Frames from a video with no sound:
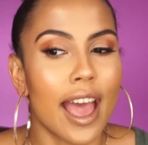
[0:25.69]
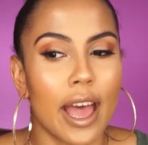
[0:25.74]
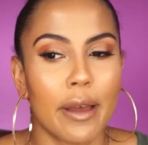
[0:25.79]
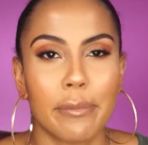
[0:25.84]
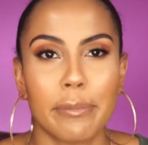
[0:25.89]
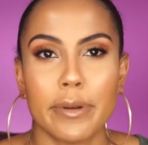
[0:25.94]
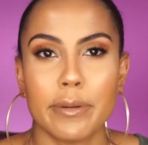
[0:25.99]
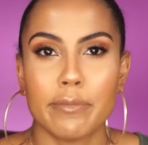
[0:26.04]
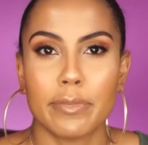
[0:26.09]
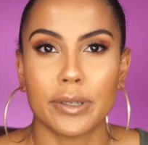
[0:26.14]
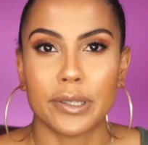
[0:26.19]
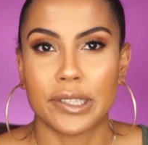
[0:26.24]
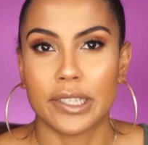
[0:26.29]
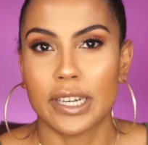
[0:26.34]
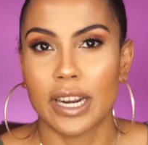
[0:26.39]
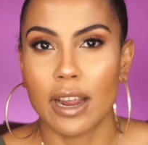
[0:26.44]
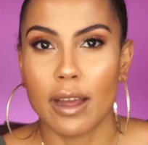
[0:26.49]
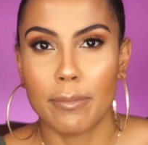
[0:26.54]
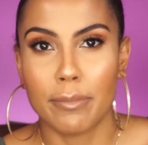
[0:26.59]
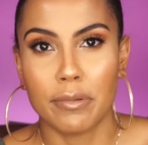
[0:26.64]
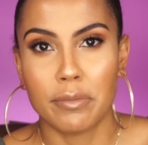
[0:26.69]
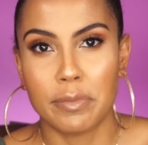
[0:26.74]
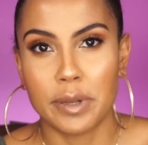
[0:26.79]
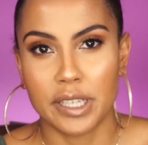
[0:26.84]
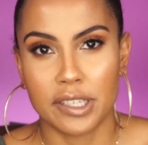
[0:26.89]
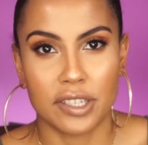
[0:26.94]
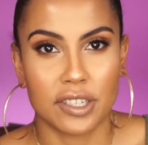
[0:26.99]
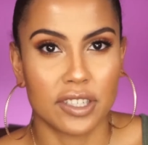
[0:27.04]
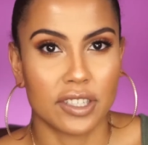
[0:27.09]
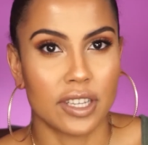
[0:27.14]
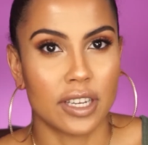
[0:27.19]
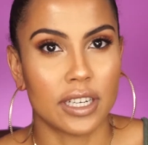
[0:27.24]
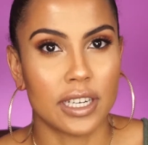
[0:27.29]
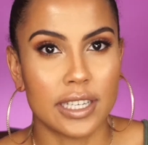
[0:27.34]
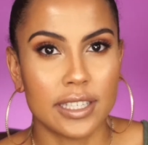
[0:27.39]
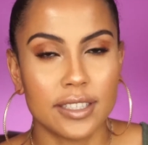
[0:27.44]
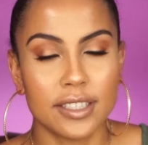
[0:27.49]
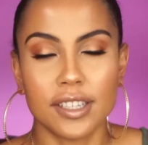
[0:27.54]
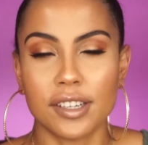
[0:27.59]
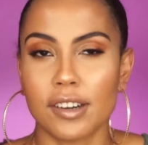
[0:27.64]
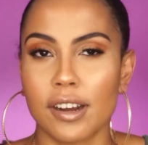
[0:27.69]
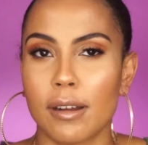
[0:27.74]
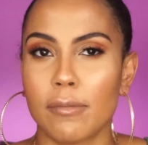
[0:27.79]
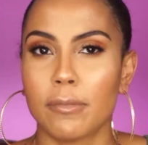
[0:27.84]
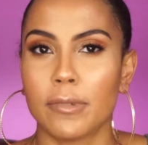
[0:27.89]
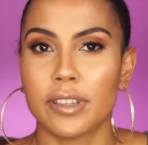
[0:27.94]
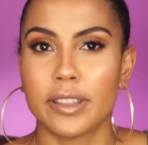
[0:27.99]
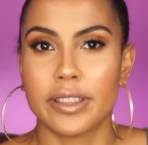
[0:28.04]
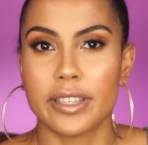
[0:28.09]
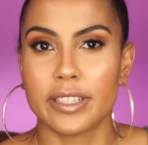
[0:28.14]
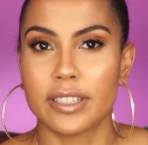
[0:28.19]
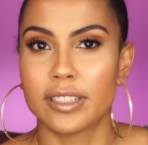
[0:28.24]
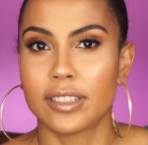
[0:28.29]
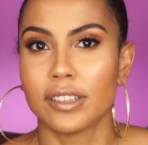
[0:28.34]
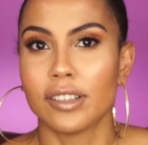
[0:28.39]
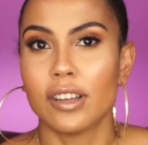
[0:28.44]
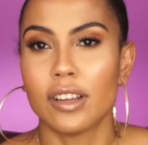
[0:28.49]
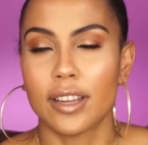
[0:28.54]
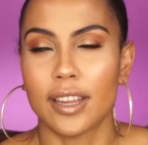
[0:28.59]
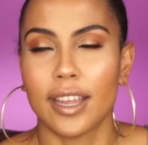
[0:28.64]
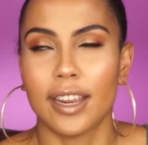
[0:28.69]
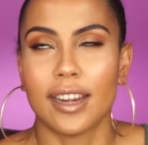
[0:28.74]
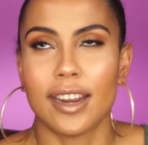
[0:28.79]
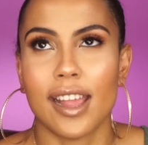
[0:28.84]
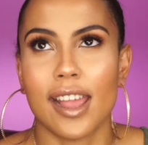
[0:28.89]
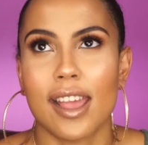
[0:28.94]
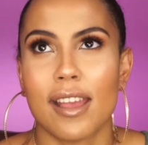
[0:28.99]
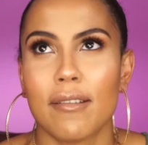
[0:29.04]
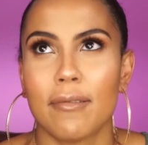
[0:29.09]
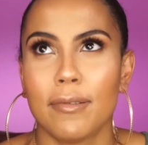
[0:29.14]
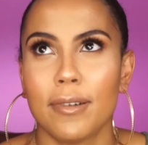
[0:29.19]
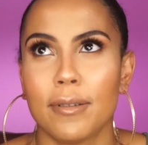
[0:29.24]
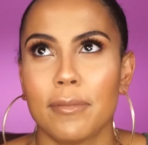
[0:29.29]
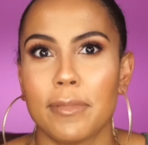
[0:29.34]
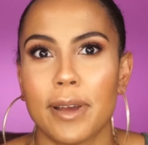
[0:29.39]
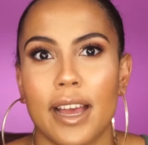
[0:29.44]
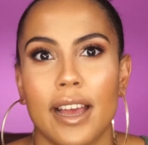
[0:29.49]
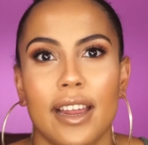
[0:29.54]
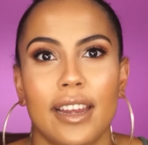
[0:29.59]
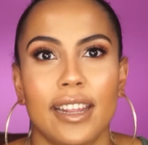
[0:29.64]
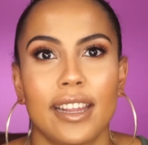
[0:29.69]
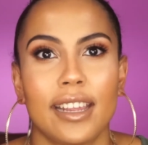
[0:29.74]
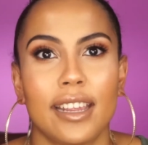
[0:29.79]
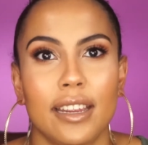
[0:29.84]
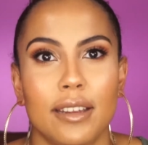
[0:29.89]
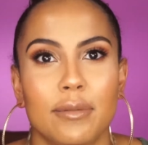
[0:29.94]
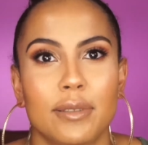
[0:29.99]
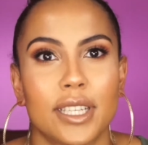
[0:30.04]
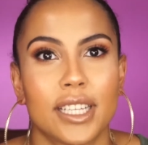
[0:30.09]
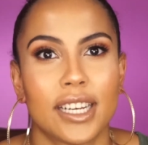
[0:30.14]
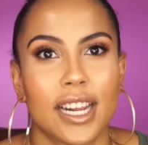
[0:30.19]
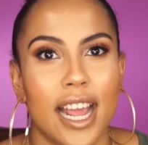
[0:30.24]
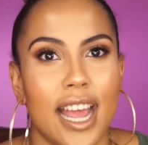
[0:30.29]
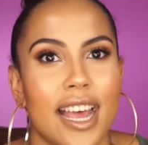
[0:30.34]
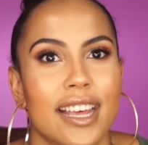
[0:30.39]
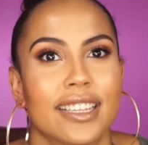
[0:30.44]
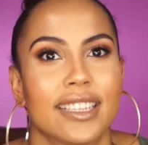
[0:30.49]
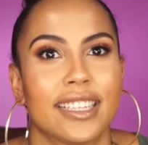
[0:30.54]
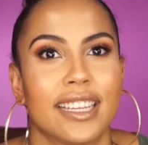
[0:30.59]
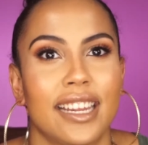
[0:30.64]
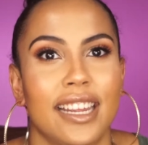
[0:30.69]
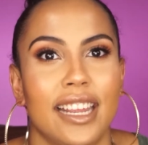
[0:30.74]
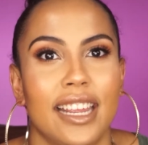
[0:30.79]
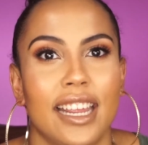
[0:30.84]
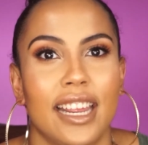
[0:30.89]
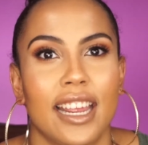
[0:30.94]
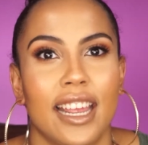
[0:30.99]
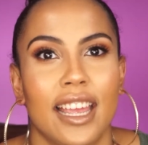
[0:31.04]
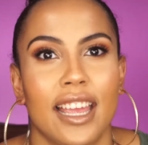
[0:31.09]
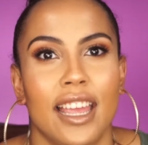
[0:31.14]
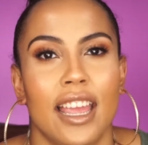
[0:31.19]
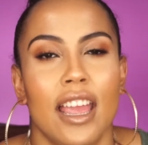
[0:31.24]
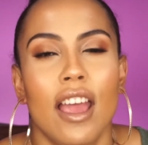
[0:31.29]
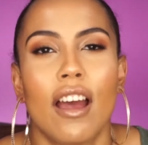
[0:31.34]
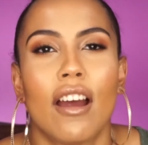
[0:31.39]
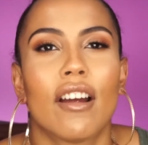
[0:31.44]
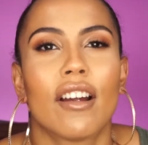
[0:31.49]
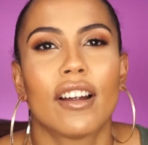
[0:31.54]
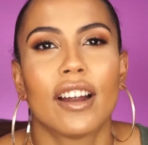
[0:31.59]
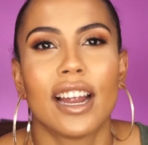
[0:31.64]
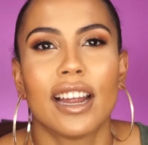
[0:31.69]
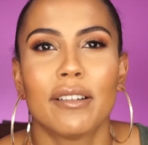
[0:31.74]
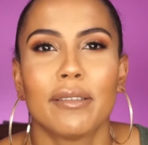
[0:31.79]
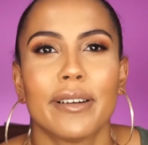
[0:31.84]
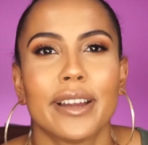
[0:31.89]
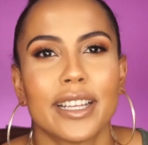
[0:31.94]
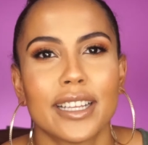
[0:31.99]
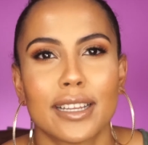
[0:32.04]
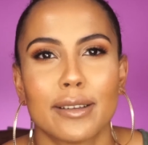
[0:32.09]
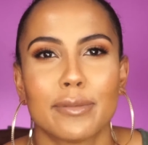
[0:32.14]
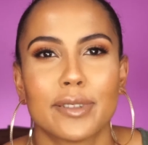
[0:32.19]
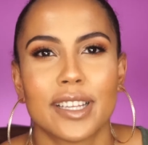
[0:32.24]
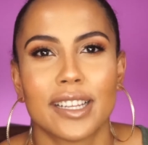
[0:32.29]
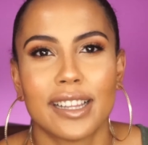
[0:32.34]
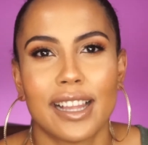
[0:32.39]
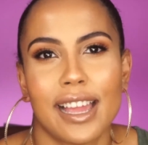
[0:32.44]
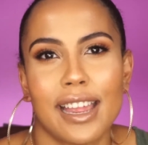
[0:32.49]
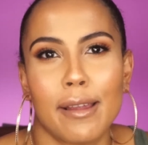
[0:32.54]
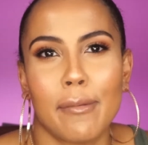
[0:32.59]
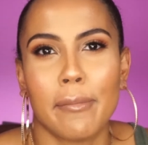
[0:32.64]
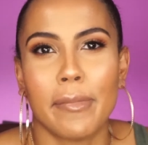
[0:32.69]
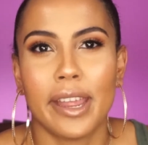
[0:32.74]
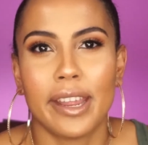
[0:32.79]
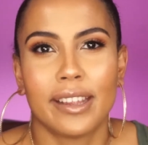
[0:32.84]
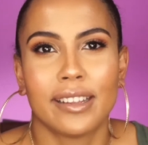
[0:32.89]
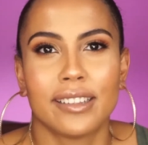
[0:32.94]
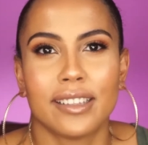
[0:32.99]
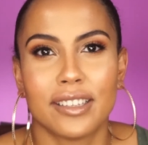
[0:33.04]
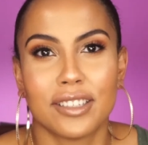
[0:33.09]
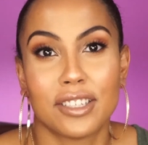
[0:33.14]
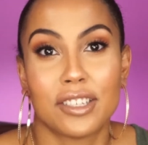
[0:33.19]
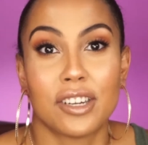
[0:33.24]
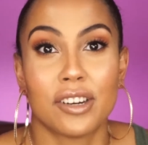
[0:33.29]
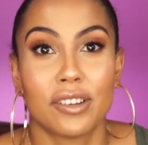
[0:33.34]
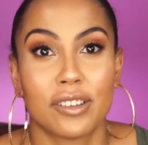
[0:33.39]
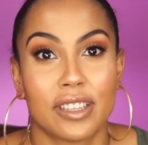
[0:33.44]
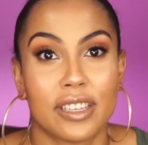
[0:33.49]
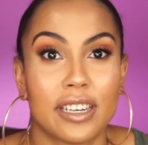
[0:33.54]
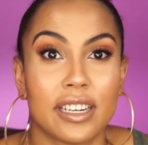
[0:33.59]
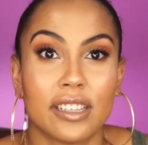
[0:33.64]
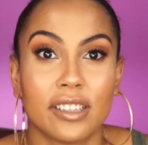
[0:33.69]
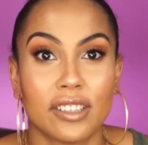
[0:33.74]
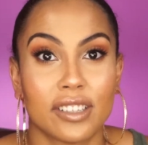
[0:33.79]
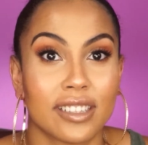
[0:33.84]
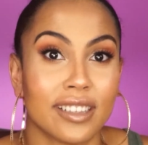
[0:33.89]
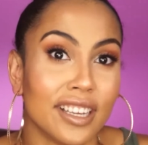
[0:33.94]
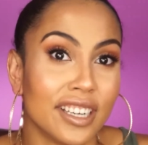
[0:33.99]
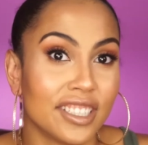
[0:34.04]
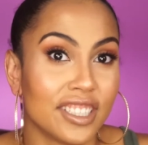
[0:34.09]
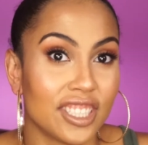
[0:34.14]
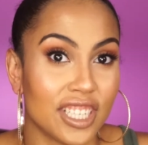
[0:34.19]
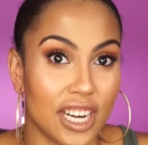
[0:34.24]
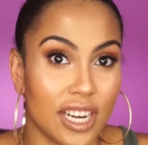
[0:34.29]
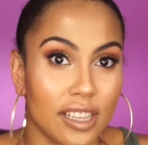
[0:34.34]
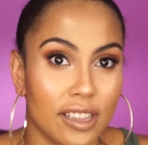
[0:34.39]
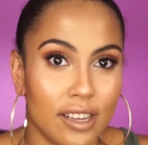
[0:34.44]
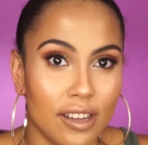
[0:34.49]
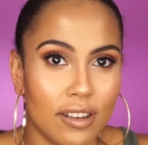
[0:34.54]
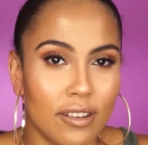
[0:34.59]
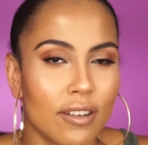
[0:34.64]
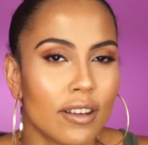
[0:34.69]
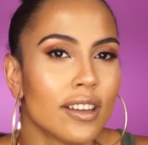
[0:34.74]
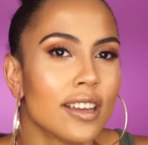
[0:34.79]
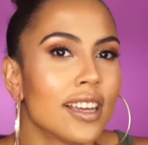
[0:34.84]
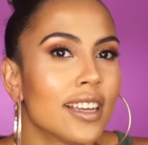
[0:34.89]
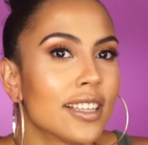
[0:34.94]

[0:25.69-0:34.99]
I've been posting a couple pictures on Instagram with this look, and everybody keeps on asking, or everybody keeps on like making this joke that I look like Jlo.